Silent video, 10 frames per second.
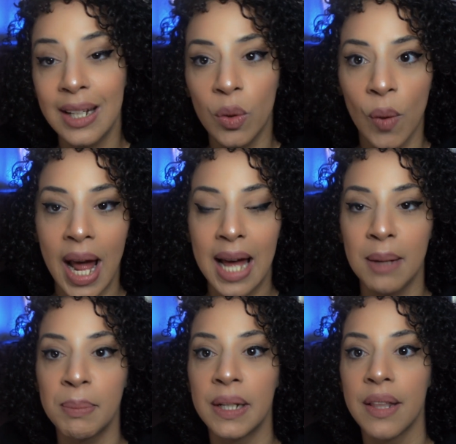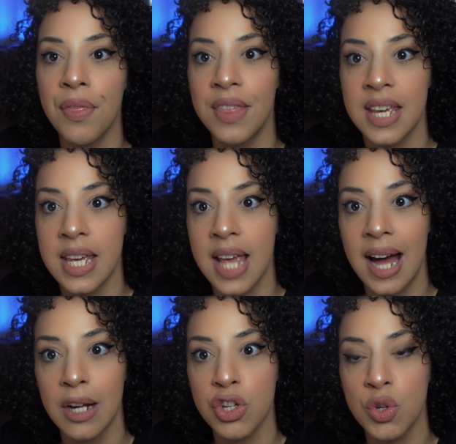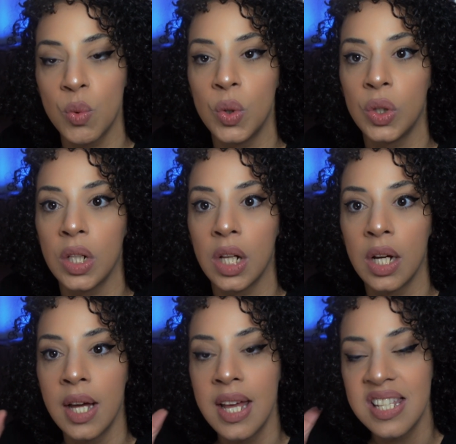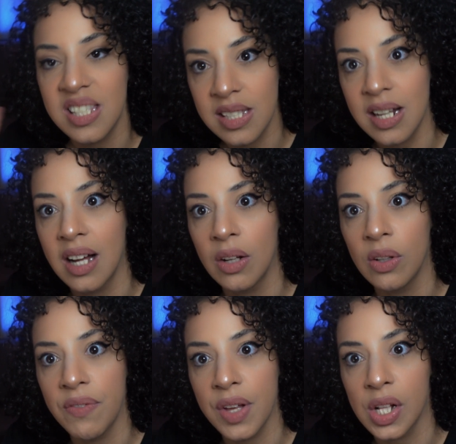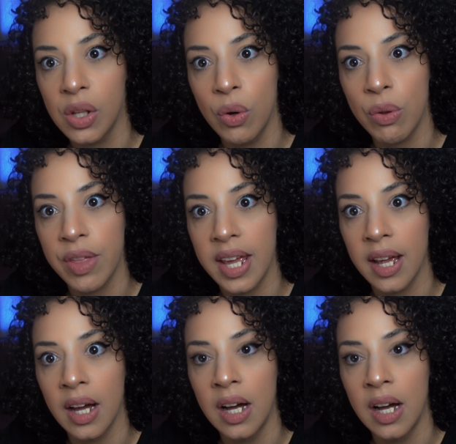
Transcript: grab the actual style of the clothing